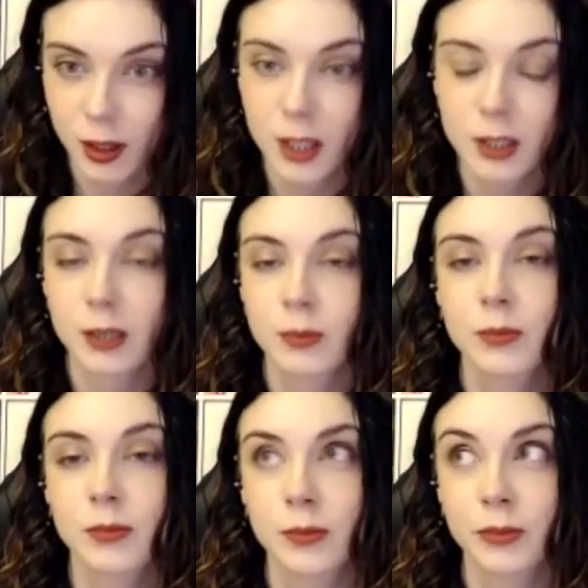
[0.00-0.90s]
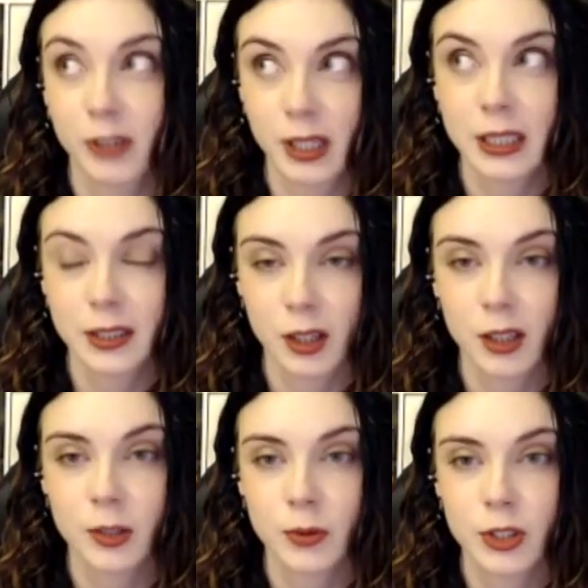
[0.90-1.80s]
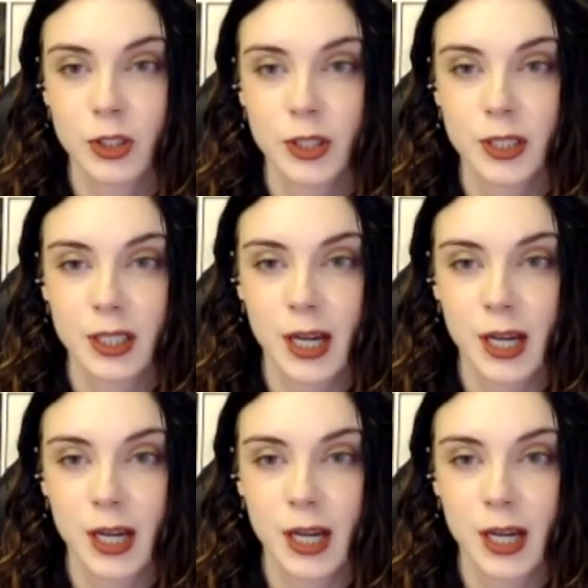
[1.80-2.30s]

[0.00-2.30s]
as I'm finally starting to introduce this